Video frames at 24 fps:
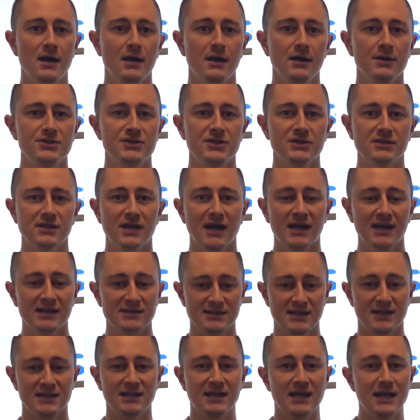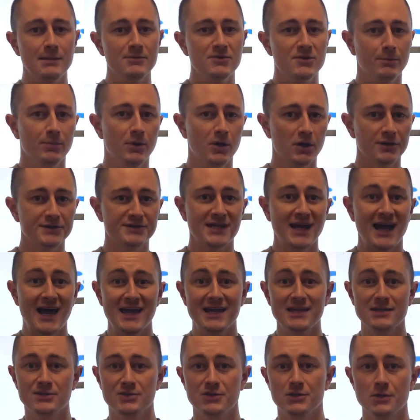just like I said, keep the ball
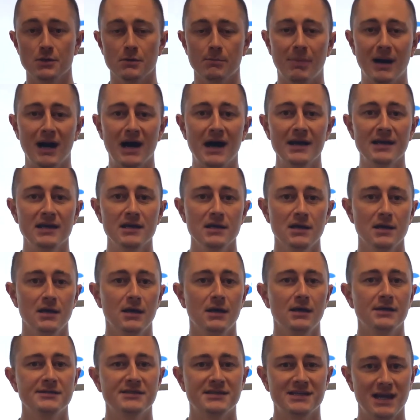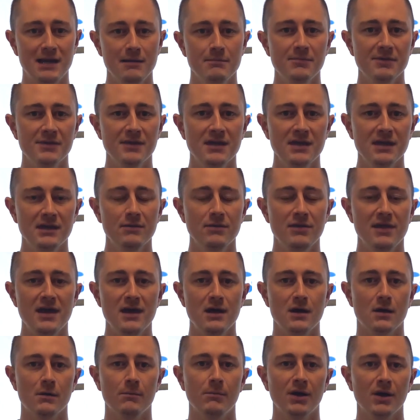tight to your body. Same thing
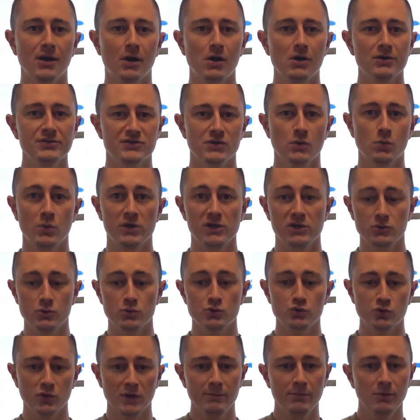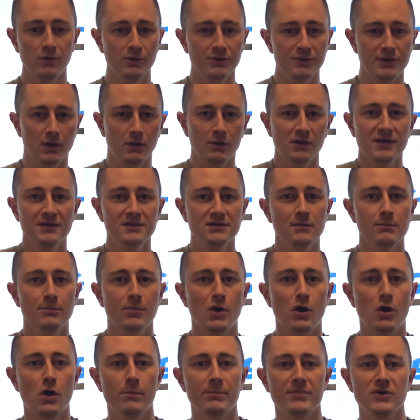there, but also when you dribble, don't let the
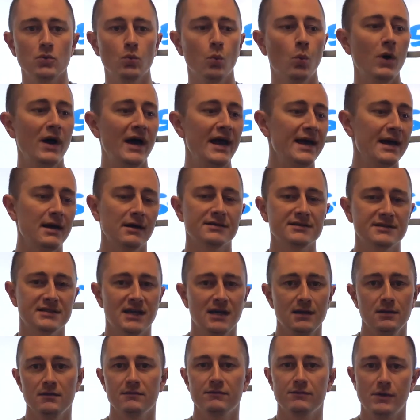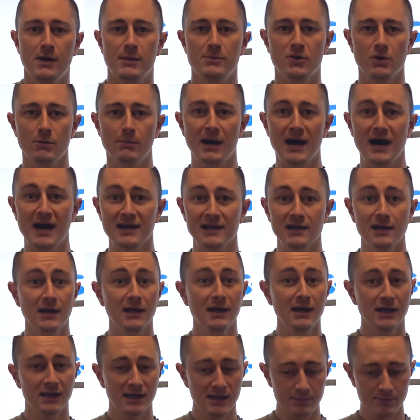ball be way outside the frame of your body.
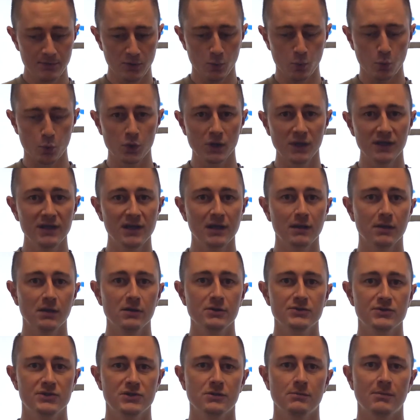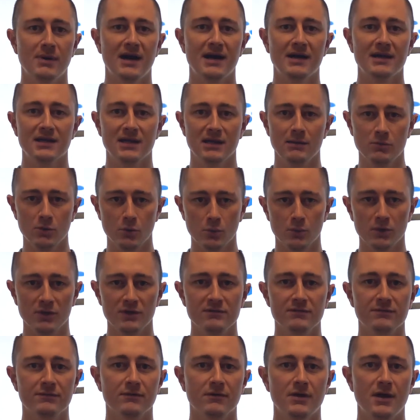Keep it really close to your body. Keep it really
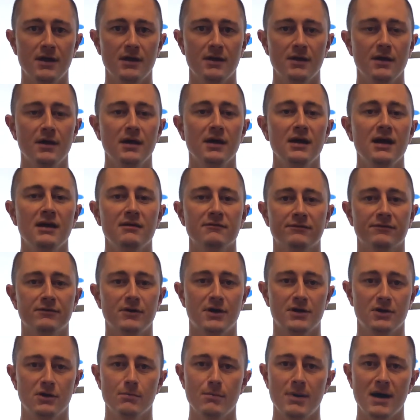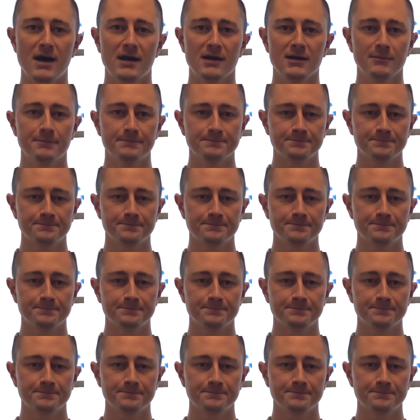in front of your body.